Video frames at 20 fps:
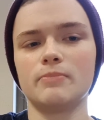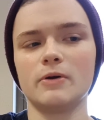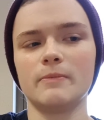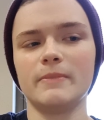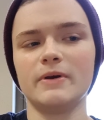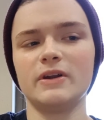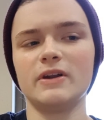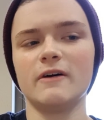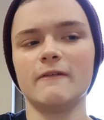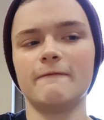
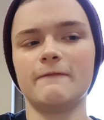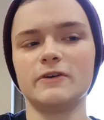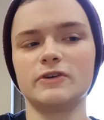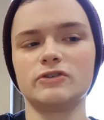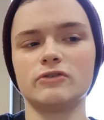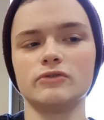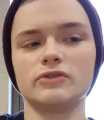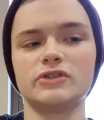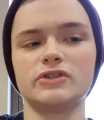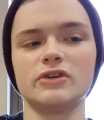permit
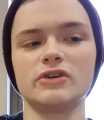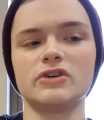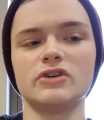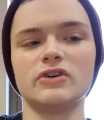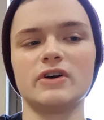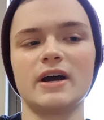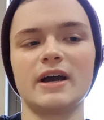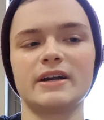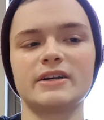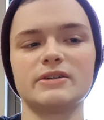officials to
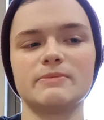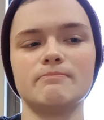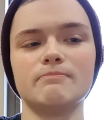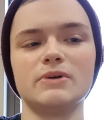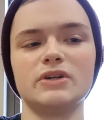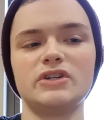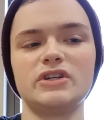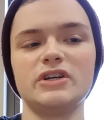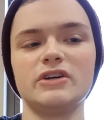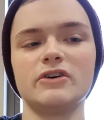collect
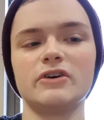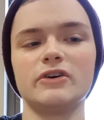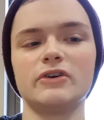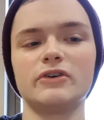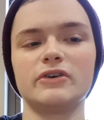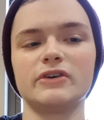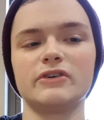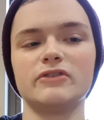material